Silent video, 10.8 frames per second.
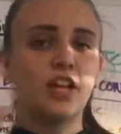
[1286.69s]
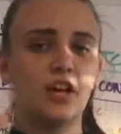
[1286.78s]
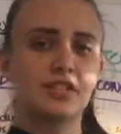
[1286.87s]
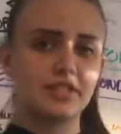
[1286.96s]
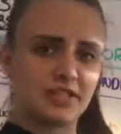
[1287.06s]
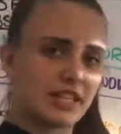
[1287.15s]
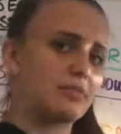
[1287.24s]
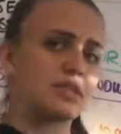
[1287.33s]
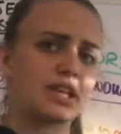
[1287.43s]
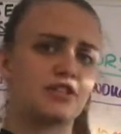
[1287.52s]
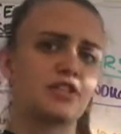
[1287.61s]
last
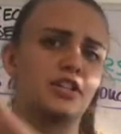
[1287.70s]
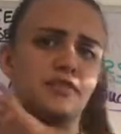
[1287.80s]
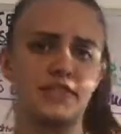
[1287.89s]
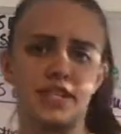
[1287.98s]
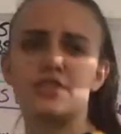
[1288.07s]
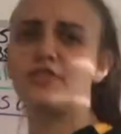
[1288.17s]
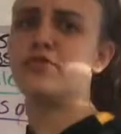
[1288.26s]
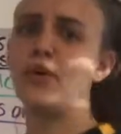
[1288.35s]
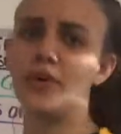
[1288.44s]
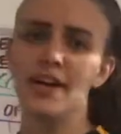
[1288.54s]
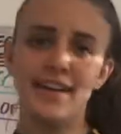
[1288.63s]
subsection of section
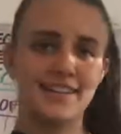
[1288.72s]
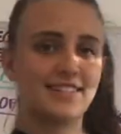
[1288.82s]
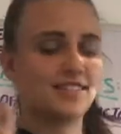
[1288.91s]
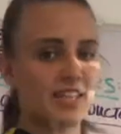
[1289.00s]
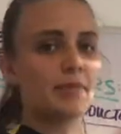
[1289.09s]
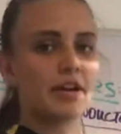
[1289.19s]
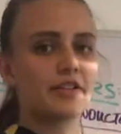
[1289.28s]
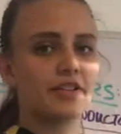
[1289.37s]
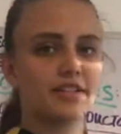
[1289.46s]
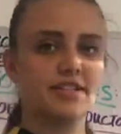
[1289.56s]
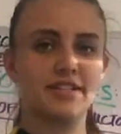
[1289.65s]
4 is
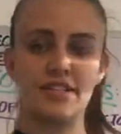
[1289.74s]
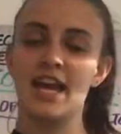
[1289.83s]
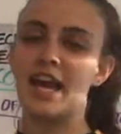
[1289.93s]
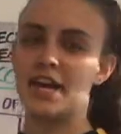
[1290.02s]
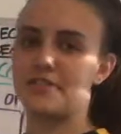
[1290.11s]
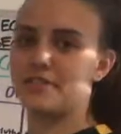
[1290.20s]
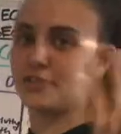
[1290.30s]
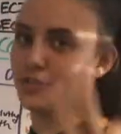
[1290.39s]
semiconductors, and there's